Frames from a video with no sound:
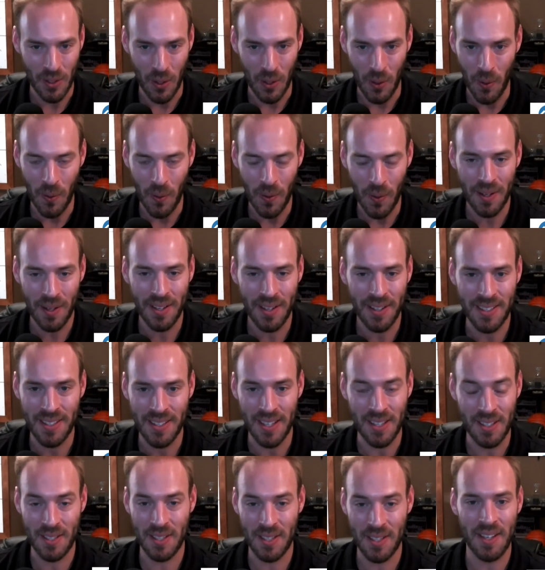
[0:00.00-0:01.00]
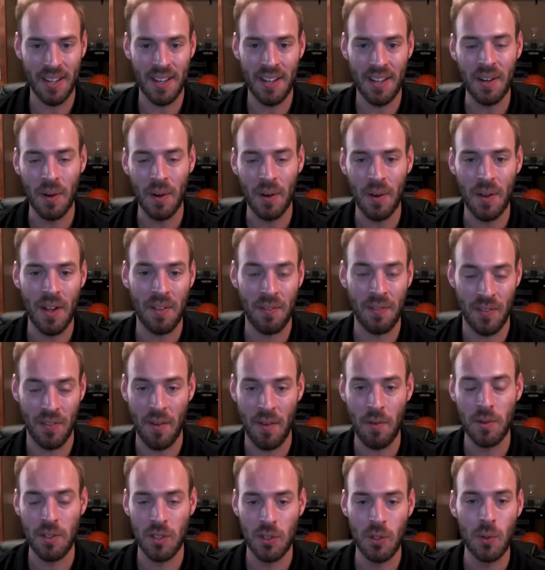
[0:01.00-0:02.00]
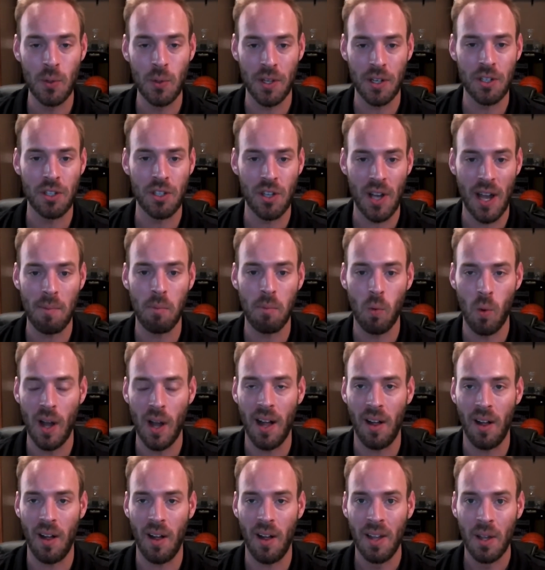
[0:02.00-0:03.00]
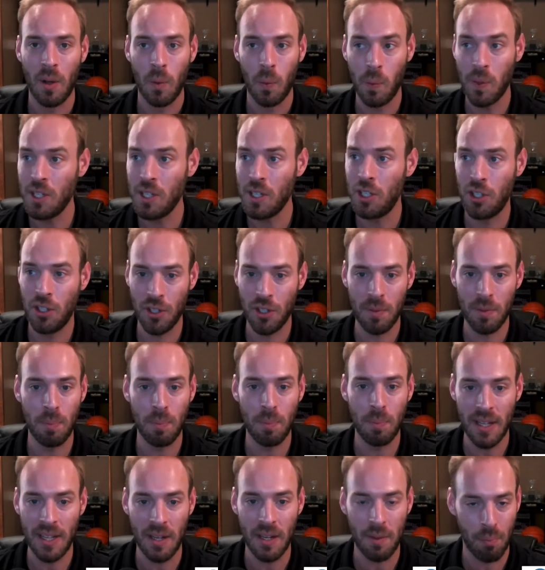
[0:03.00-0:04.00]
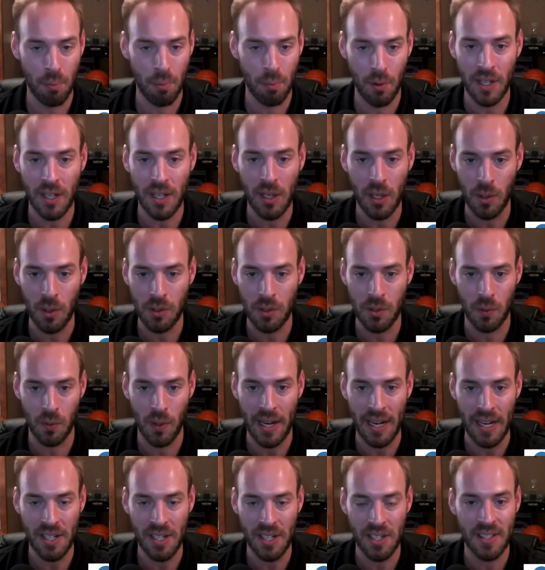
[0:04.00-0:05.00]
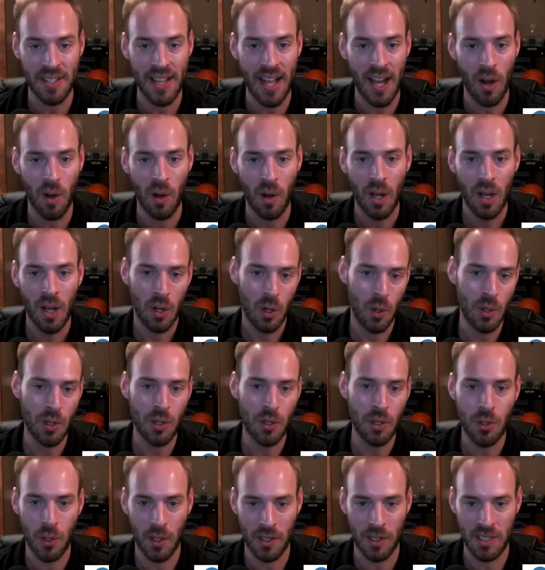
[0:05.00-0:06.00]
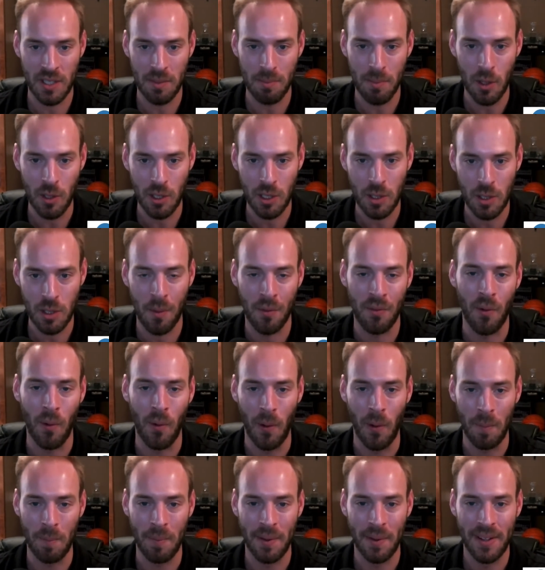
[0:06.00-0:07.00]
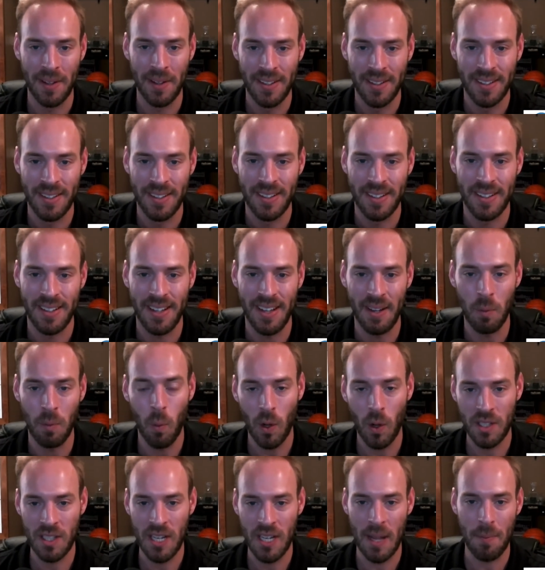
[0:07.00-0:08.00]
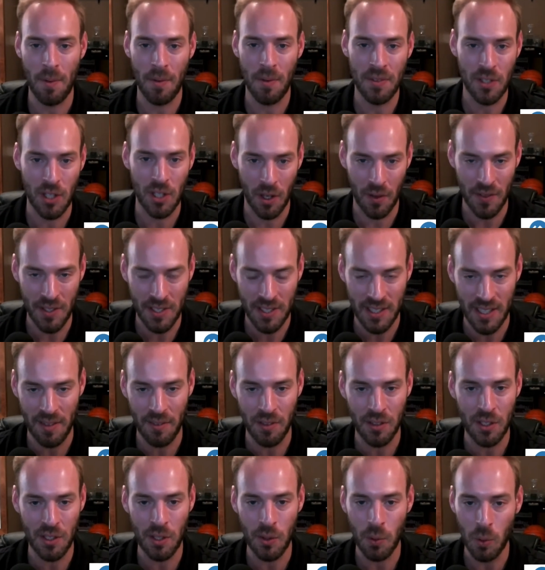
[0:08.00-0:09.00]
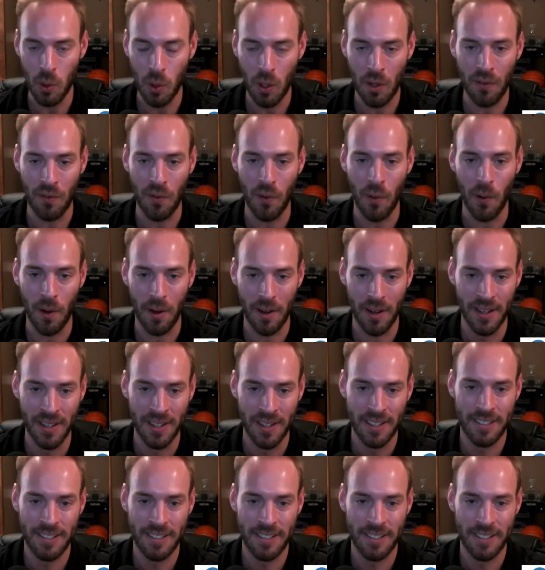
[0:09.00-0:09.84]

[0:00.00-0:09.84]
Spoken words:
So it's if everyone's doing their job well, we should be in a pretty close range. It's now, who do you trust the most to perform? And what type of service level do you look for?